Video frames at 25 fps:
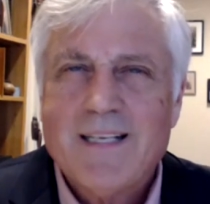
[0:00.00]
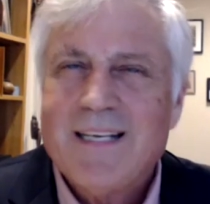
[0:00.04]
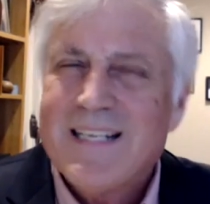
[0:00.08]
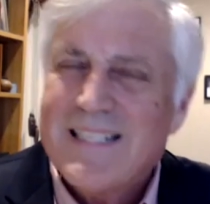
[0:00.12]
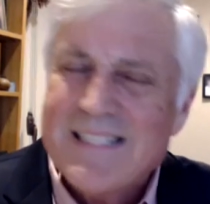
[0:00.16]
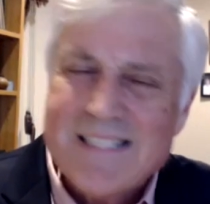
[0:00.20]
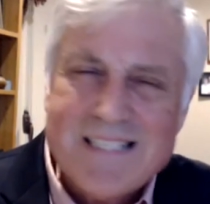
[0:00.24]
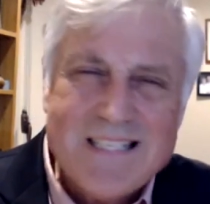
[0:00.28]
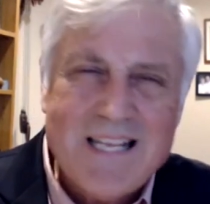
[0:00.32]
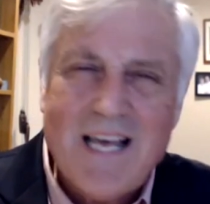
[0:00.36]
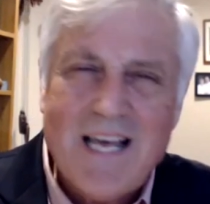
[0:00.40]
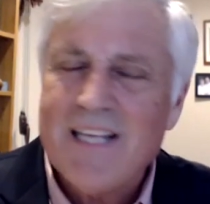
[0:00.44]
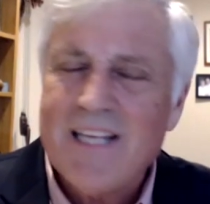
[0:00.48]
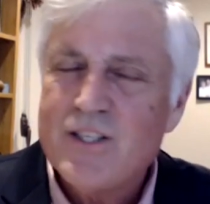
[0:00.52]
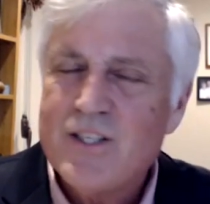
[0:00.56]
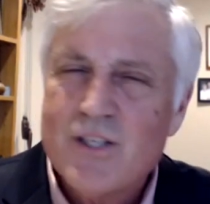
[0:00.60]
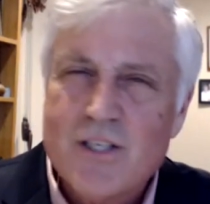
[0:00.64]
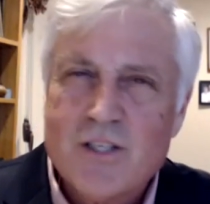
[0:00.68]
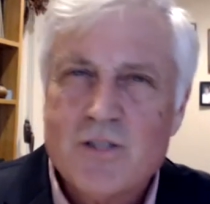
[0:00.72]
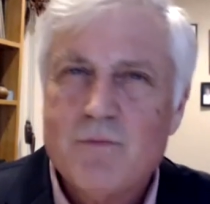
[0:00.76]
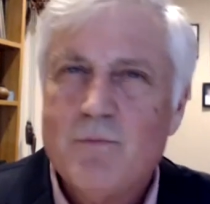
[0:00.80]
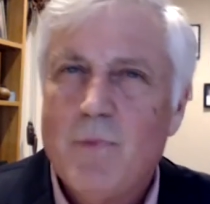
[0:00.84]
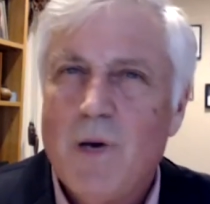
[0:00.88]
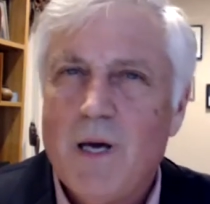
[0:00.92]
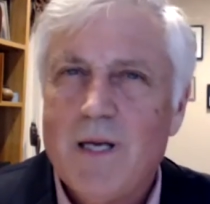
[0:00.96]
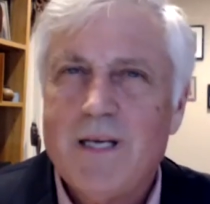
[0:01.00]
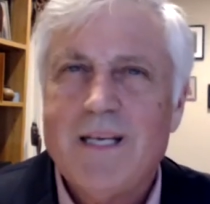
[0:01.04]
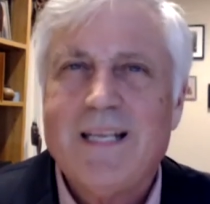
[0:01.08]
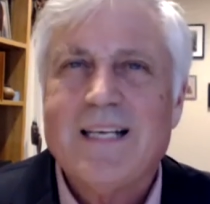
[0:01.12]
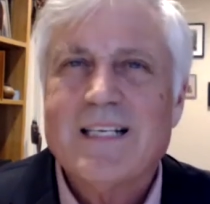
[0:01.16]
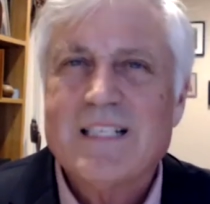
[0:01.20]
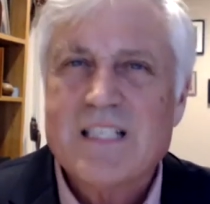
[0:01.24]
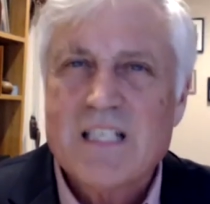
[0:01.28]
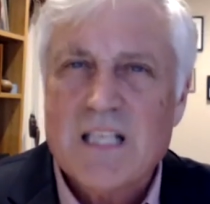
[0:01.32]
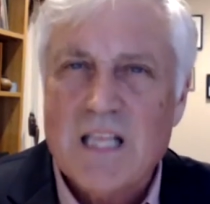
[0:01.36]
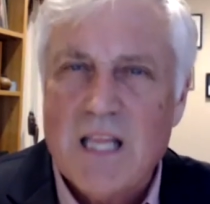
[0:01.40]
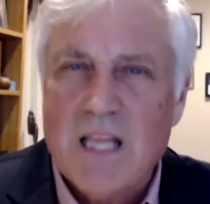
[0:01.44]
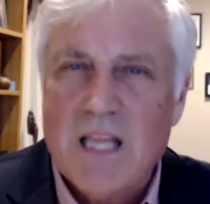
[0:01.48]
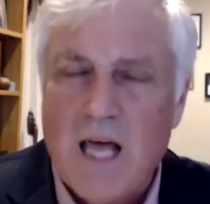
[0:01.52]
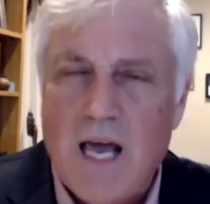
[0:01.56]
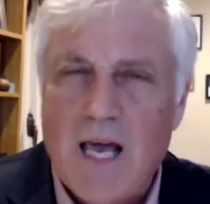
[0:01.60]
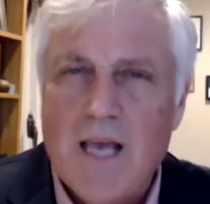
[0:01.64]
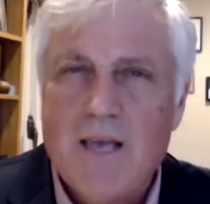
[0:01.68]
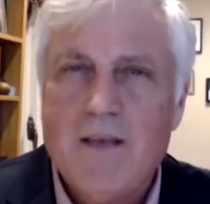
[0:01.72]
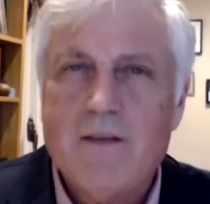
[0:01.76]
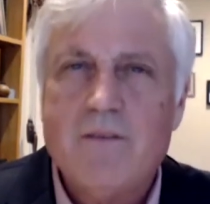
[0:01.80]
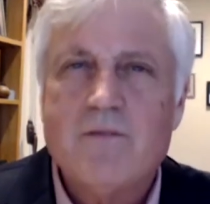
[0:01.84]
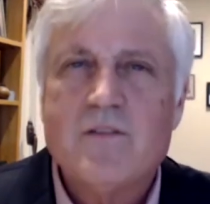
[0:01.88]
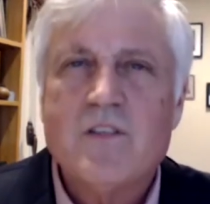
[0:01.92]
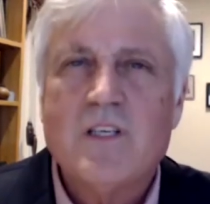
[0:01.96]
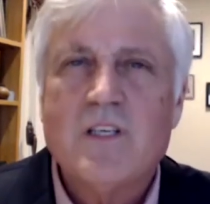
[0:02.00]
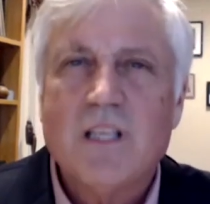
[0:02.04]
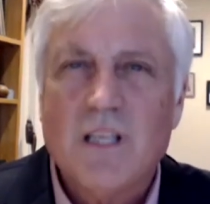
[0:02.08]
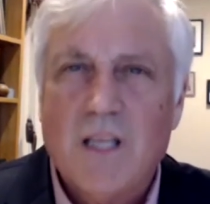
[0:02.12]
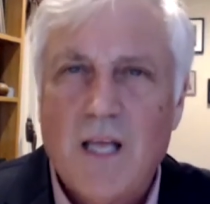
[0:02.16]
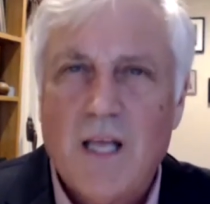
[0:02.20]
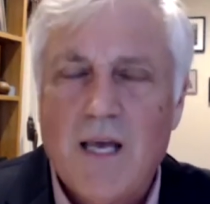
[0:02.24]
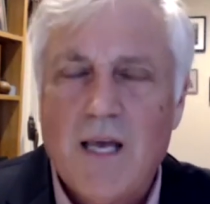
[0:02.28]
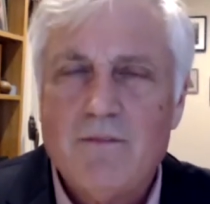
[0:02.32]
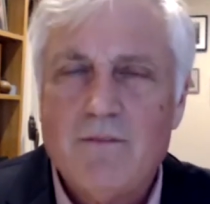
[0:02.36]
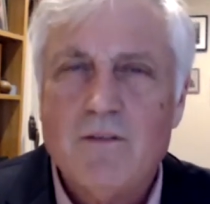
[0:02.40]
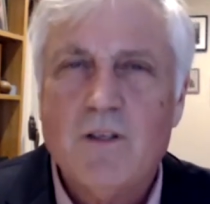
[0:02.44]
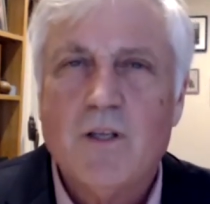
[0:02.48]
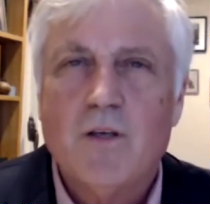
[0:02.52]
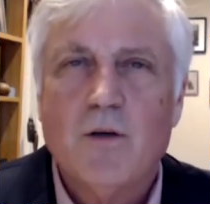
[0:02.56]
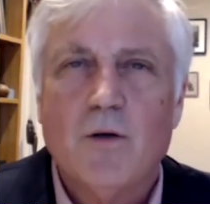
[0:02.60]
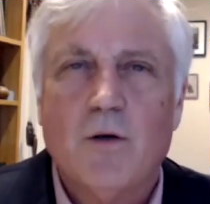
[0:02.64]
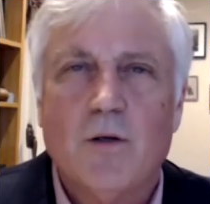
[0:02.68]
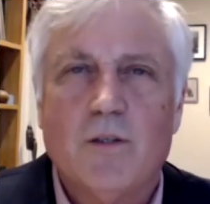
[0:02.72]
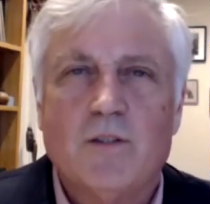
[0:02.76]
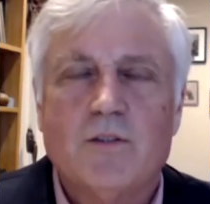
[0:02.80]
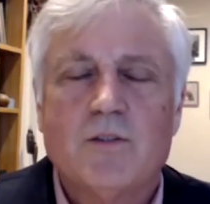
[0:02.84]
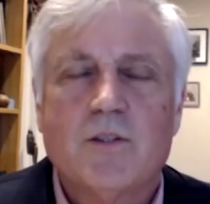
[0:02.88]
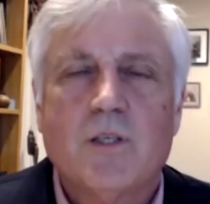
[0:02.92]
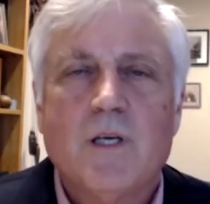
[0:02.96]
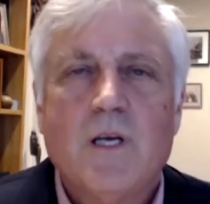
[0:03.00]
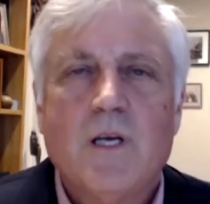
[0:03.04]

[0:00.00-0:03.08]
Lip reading: It's not just money, it's lives and livelihoods.